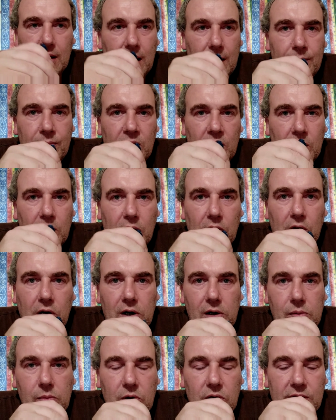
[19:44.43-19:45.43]
I'm not
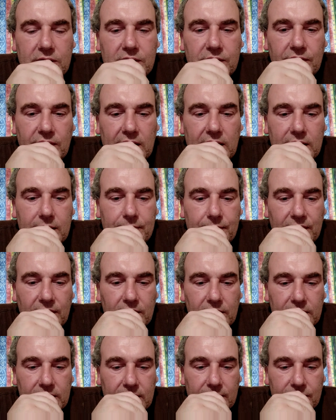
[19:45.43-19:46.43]
high wattage vapor
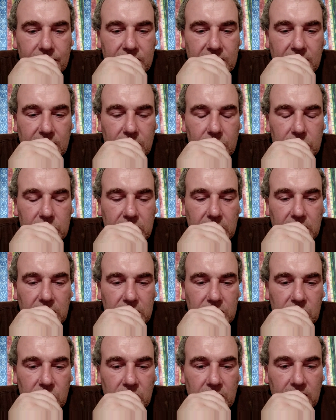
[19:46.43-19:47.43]
like I've told you.
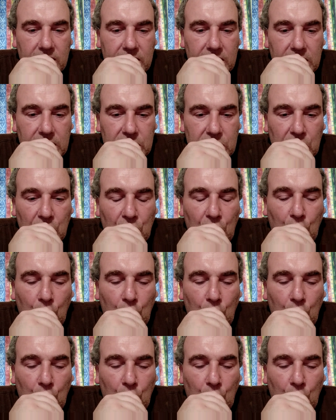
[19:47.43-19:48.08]
Try this.